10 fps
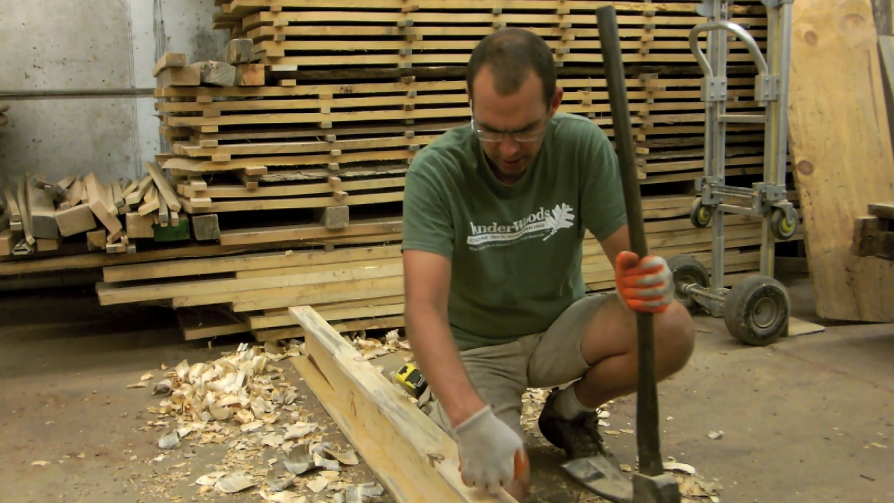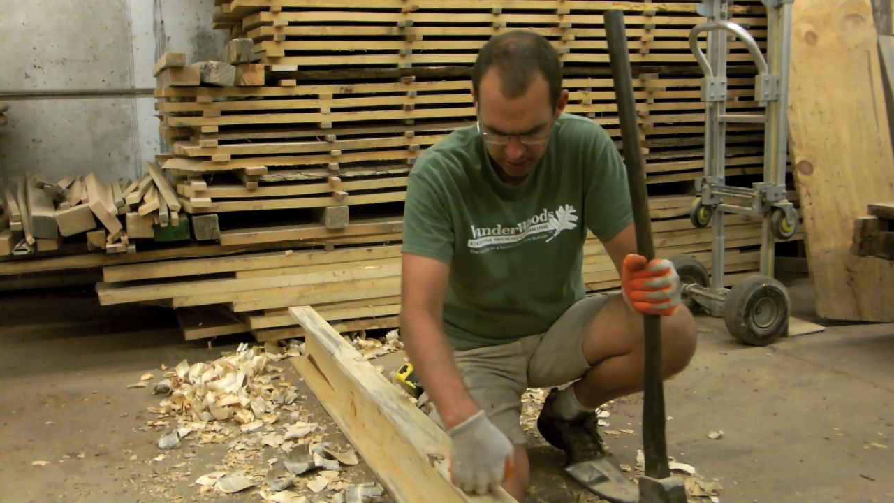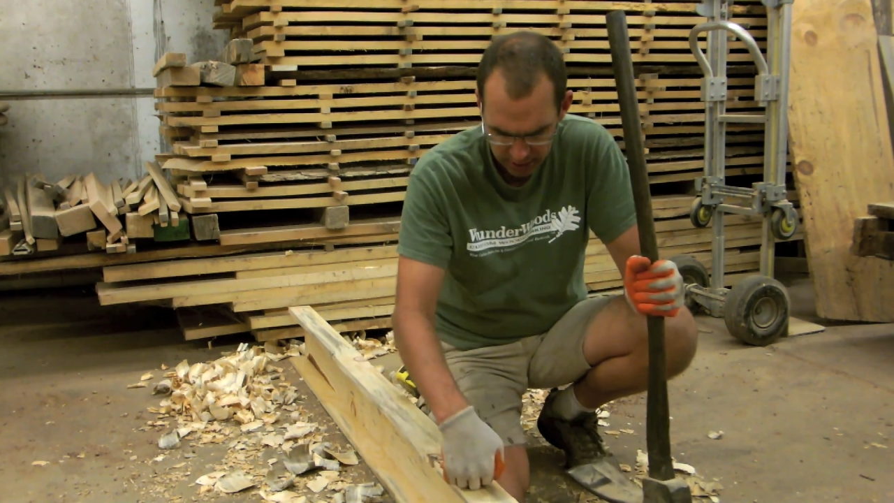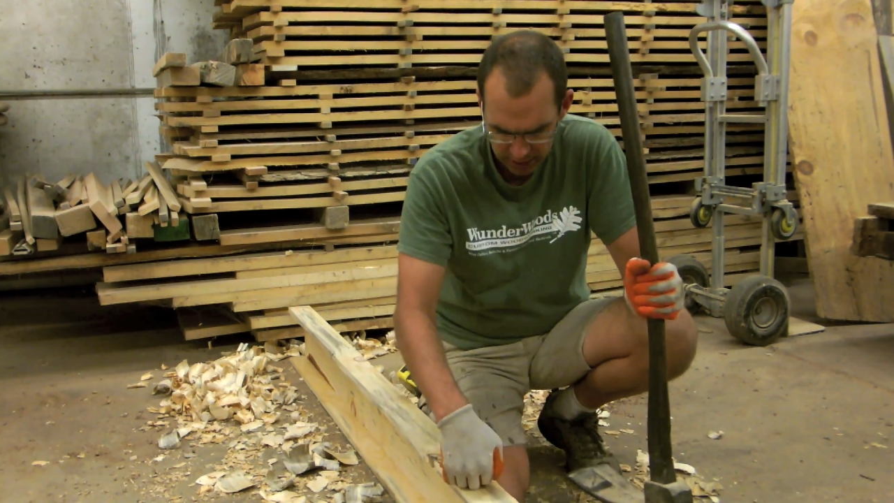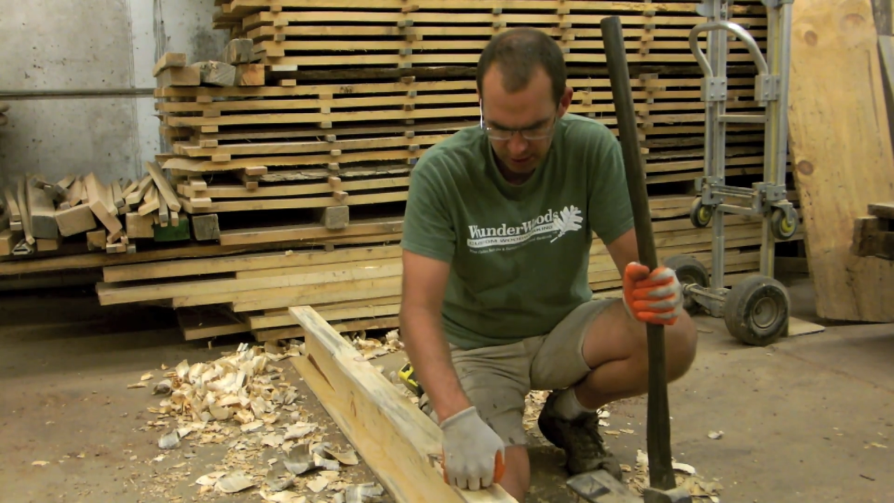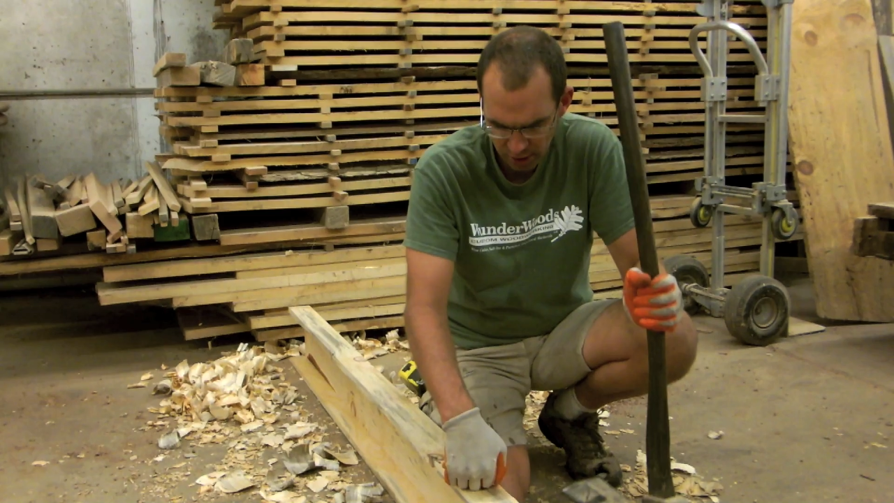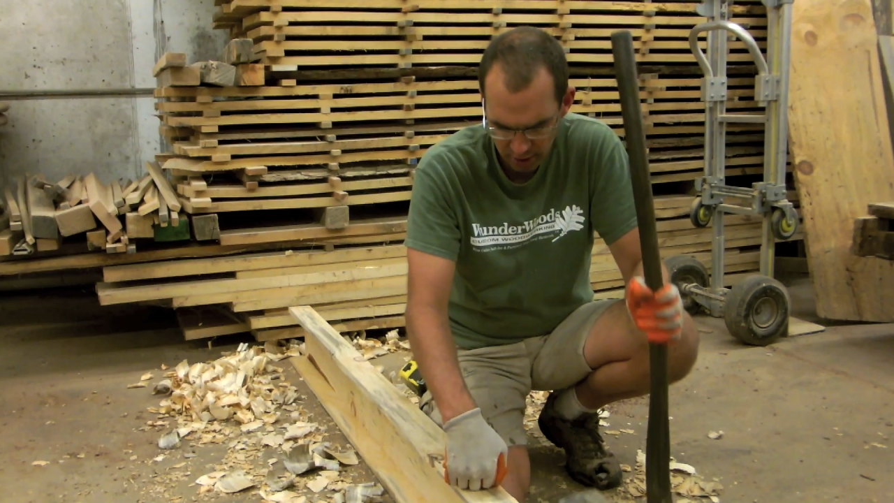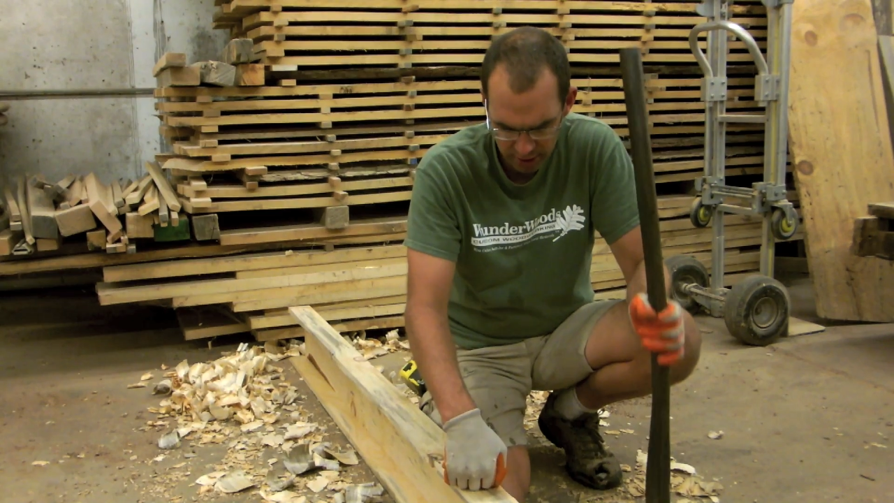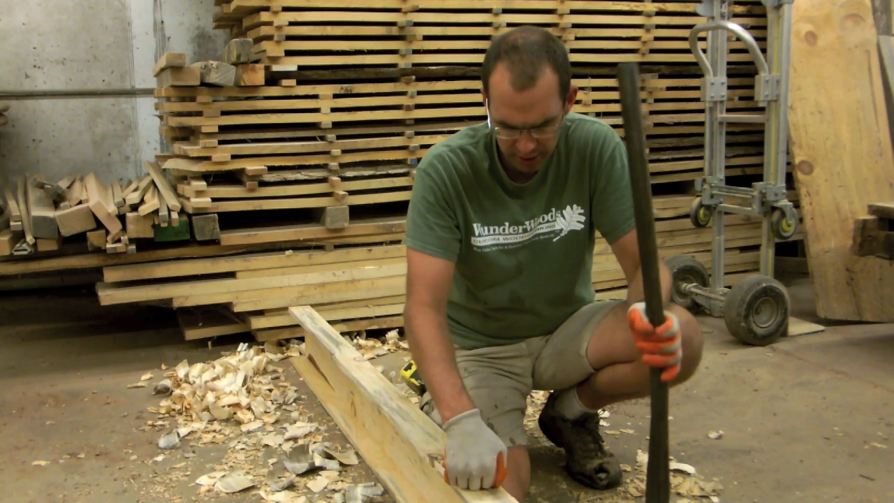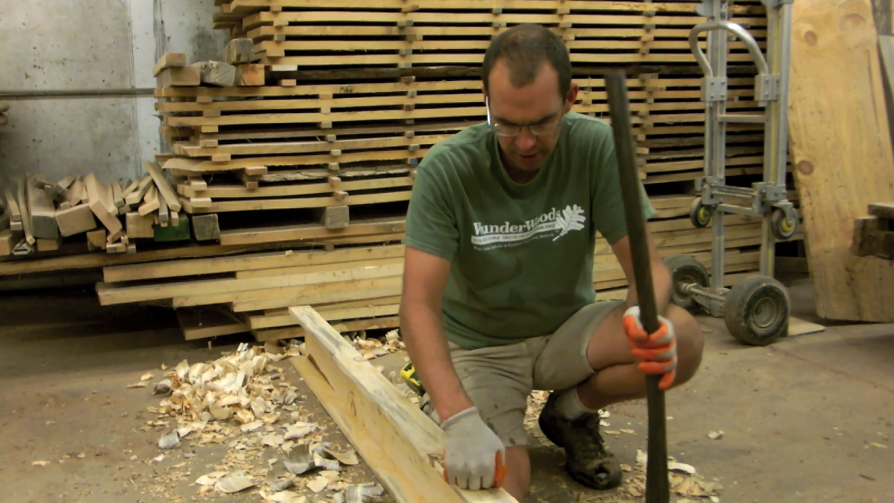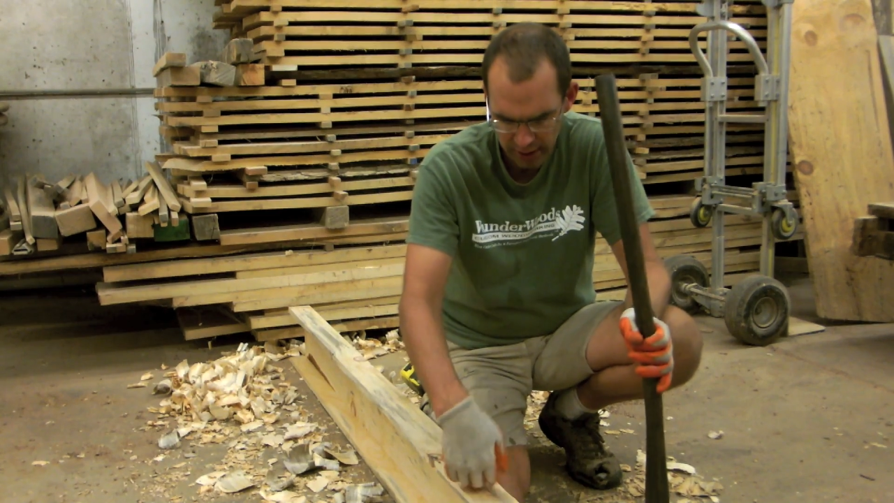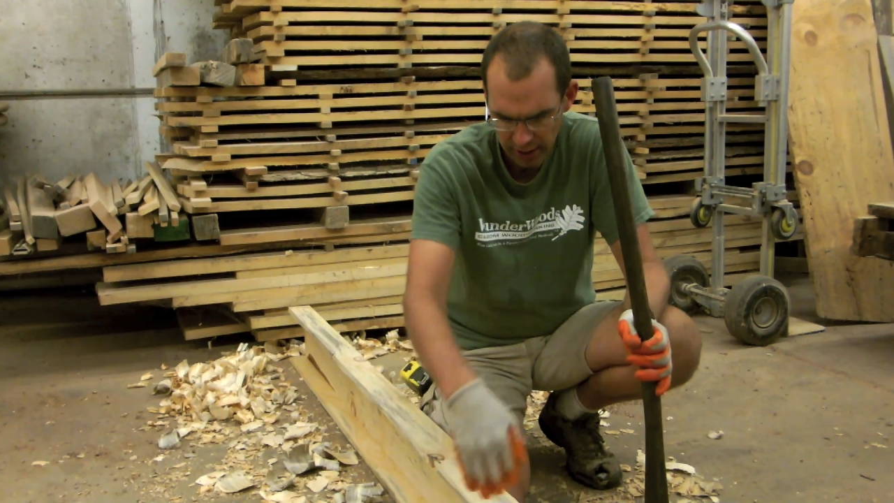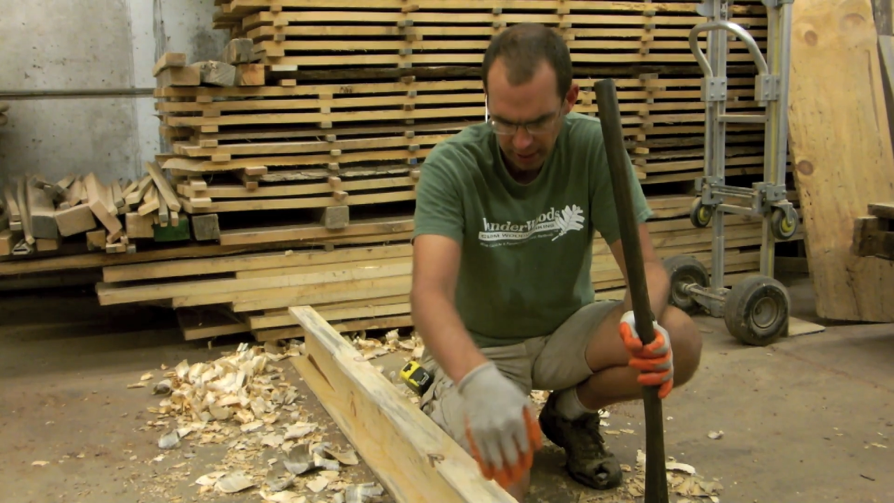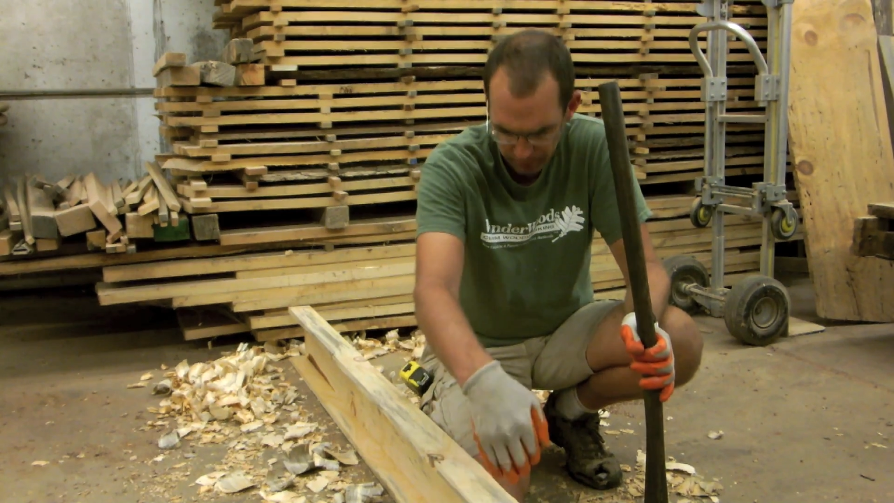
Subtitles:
to get started and a